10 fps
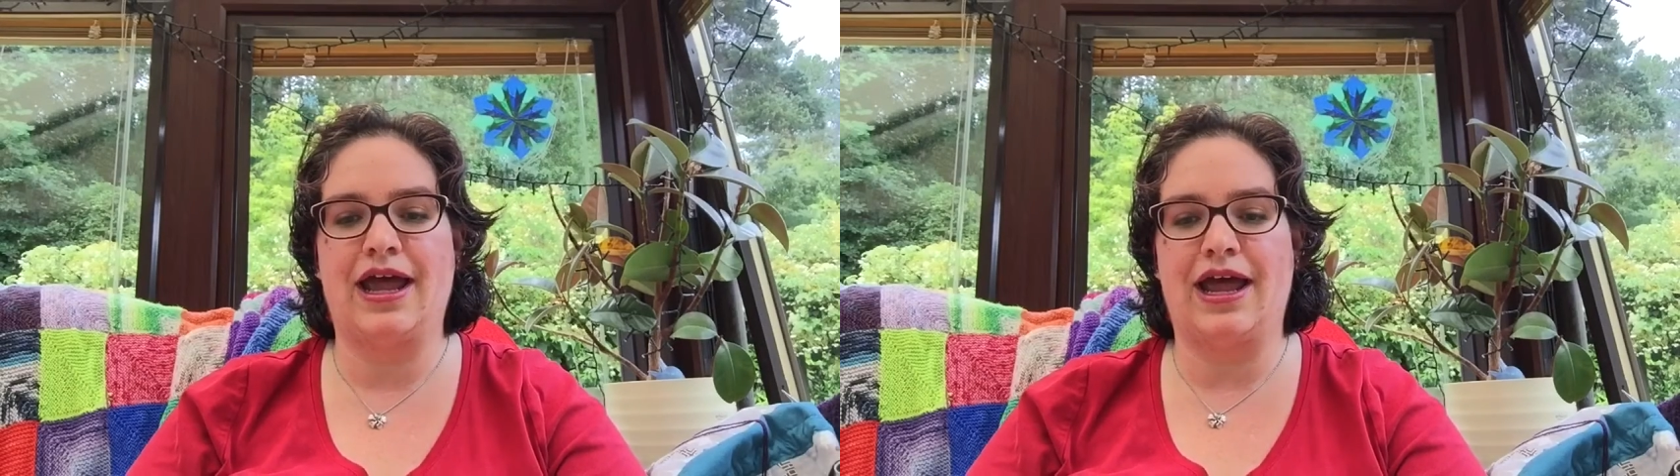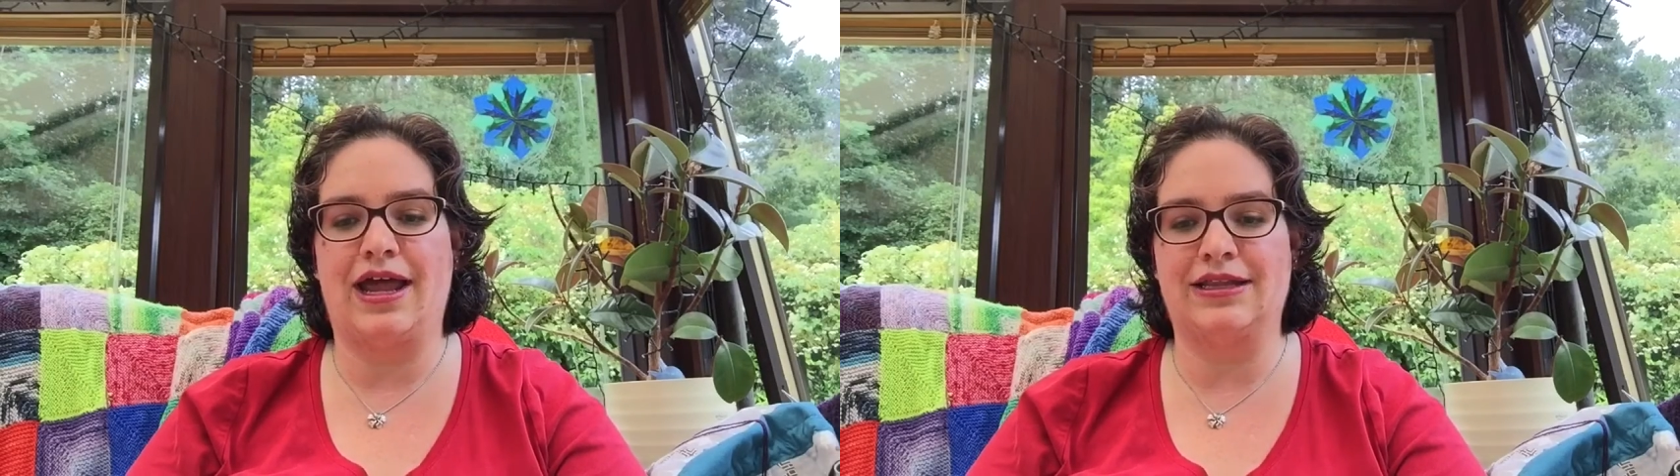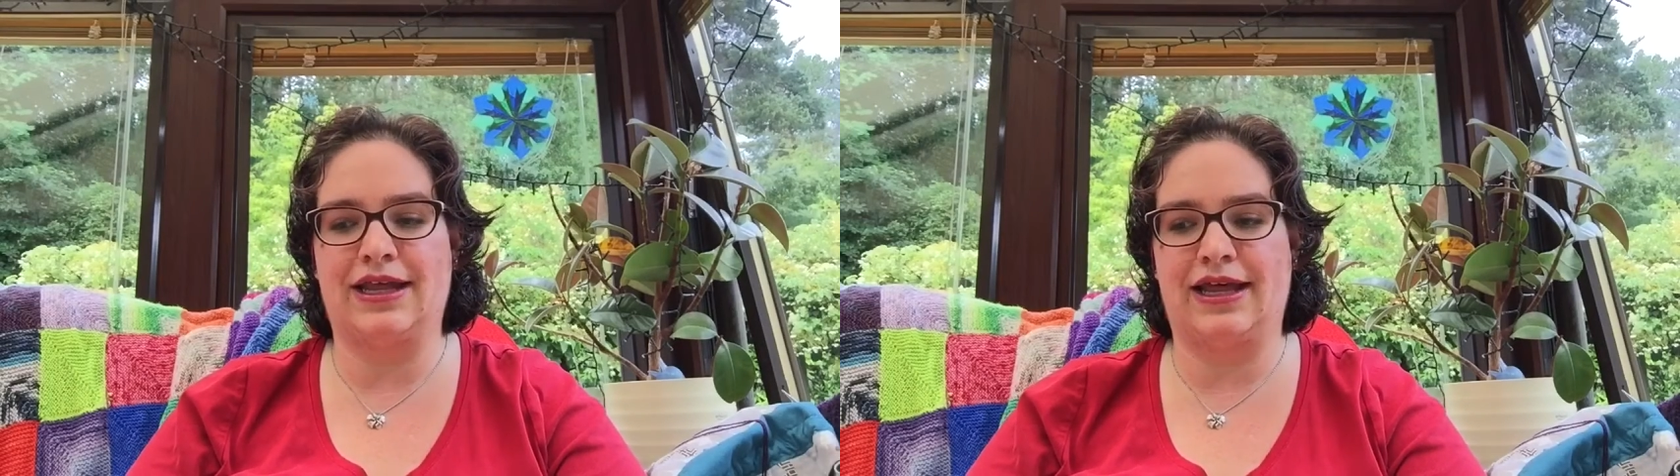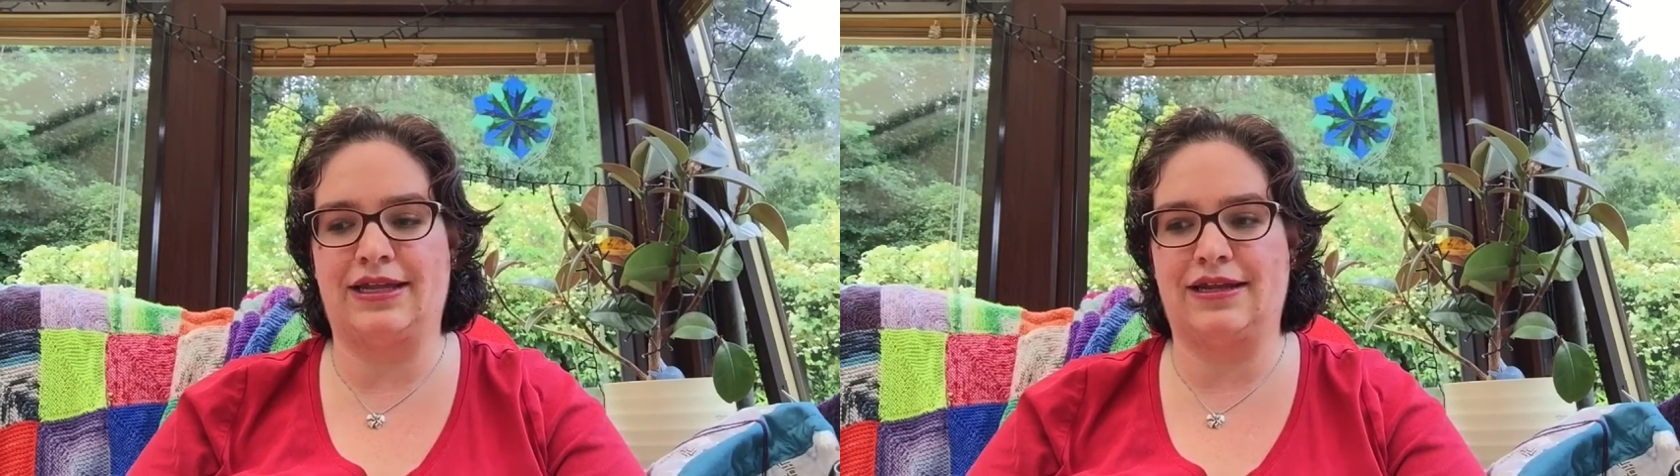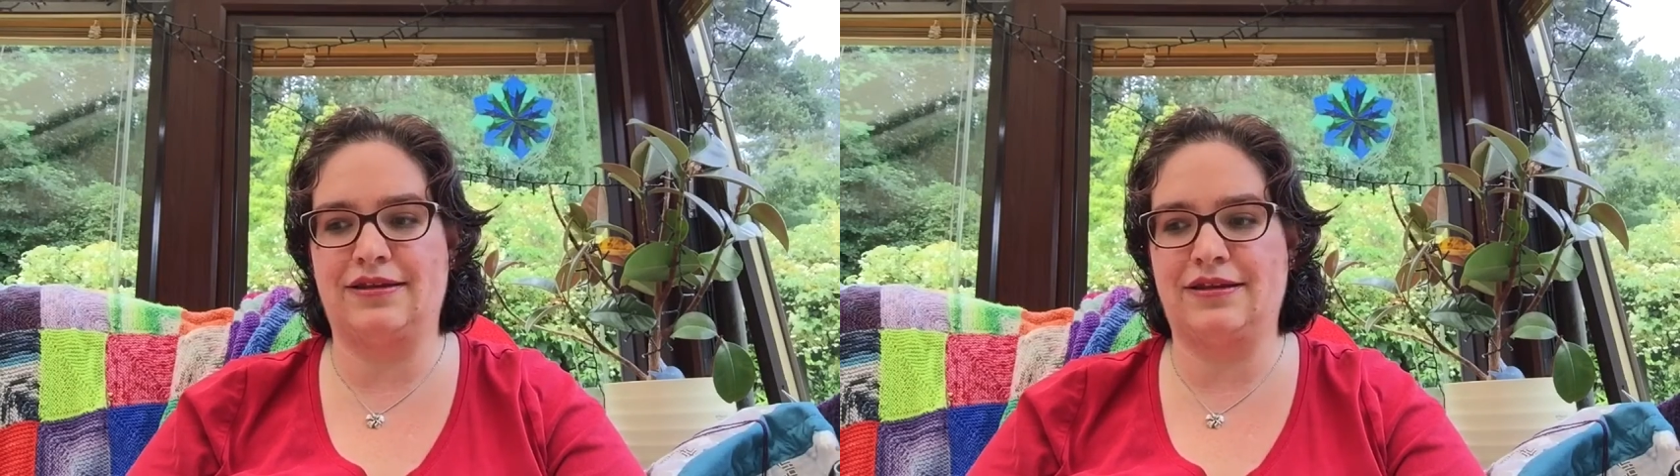And
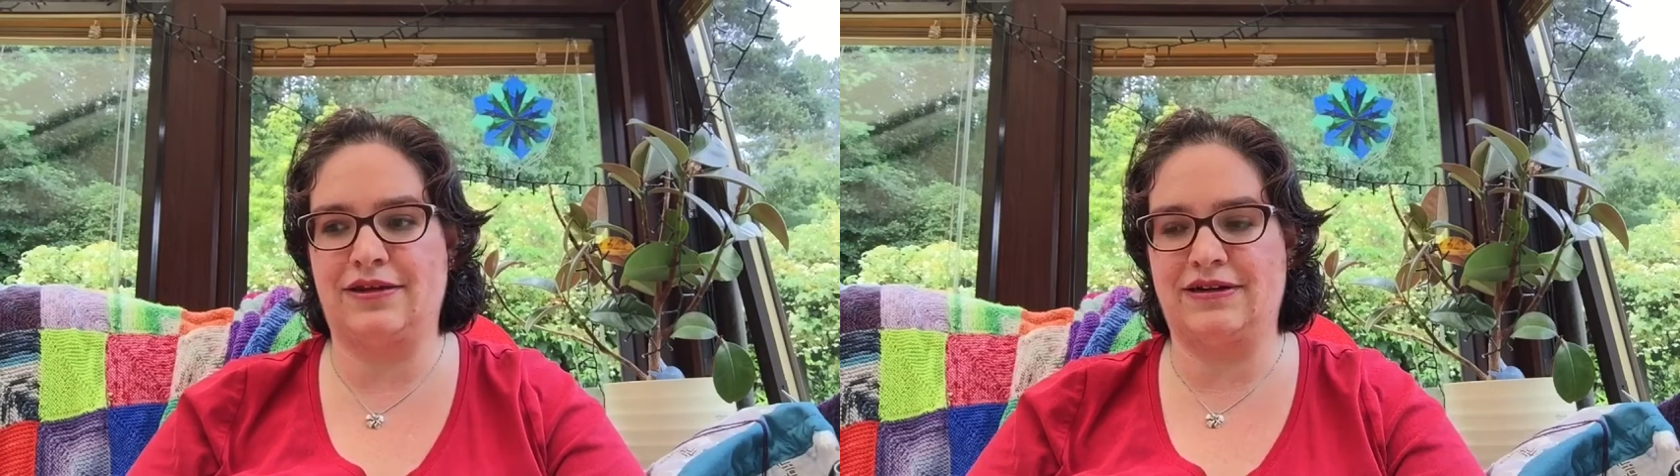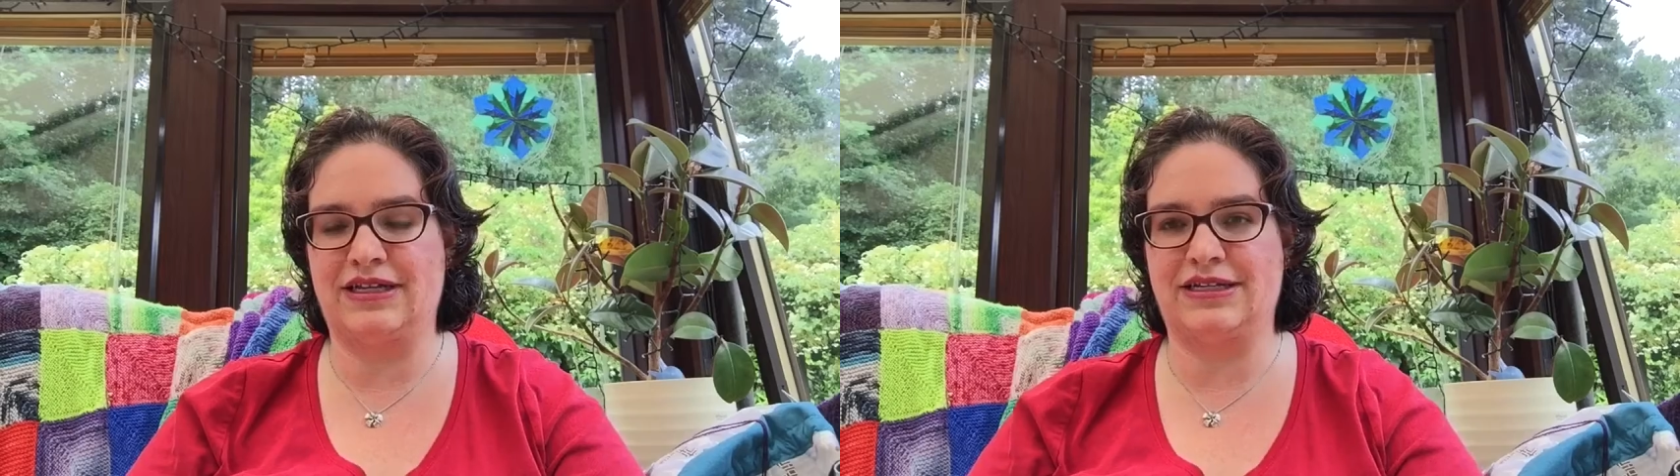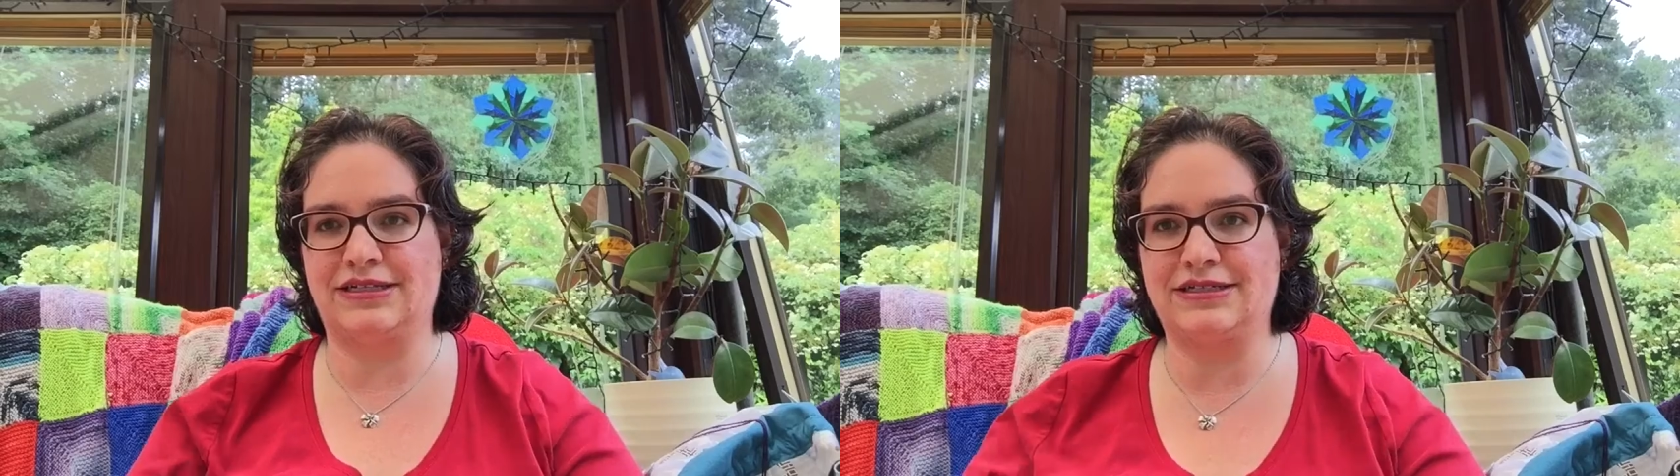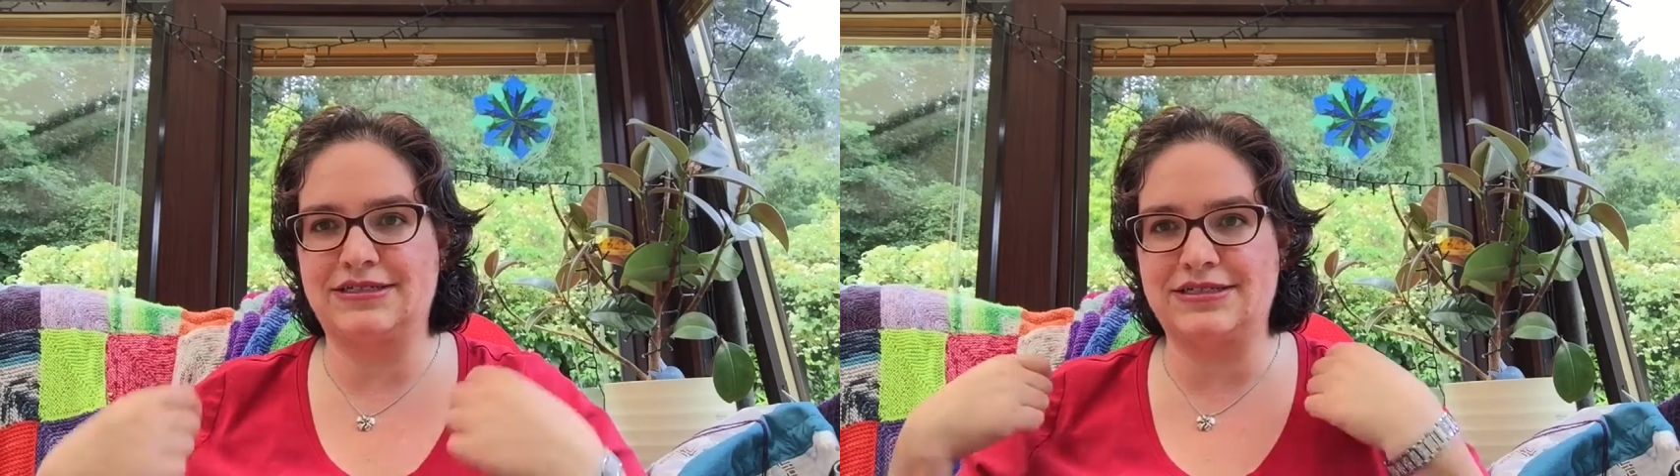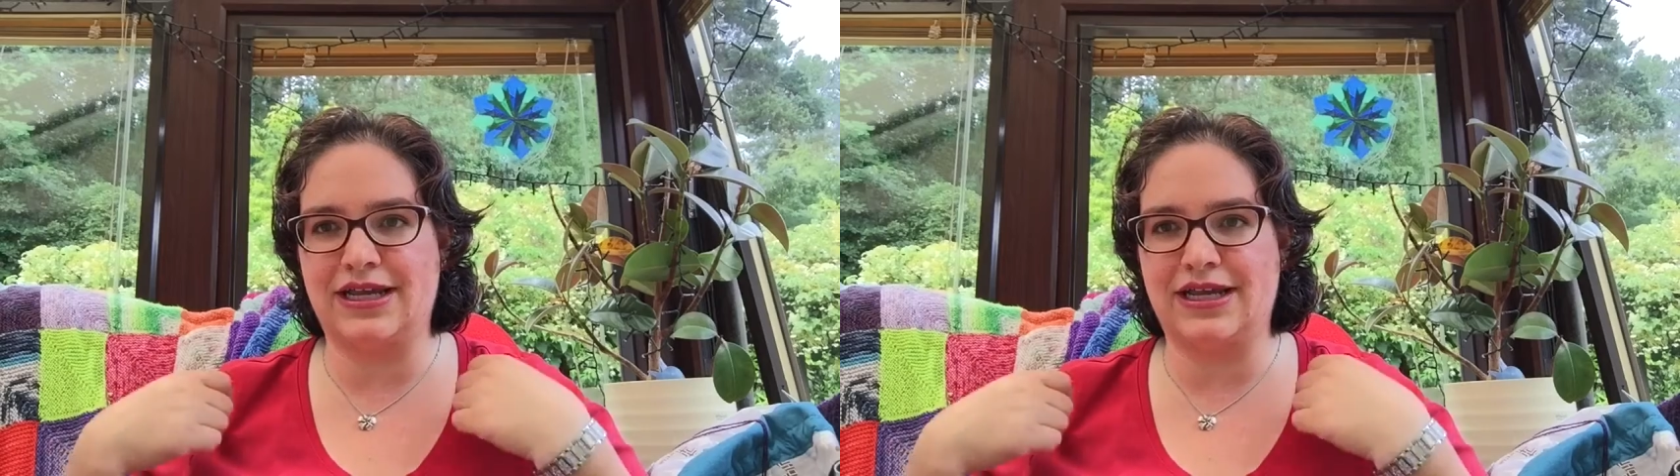then there is